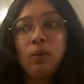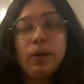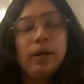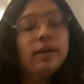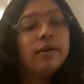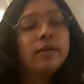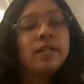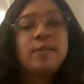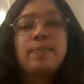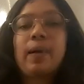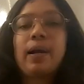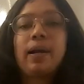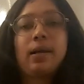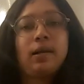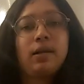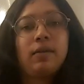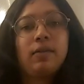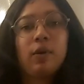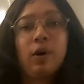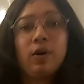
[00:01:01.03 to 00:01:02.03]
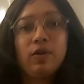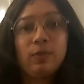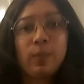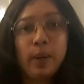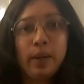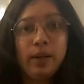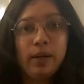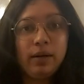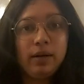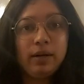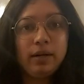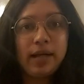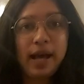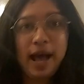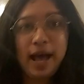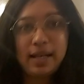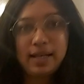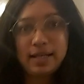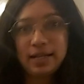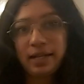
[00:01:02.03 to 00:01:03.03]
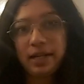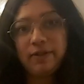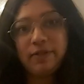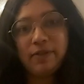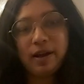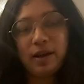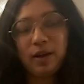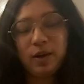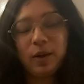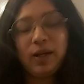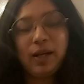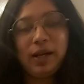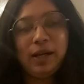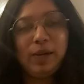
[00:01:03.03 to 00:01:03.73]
irrespective of whether it has any effect on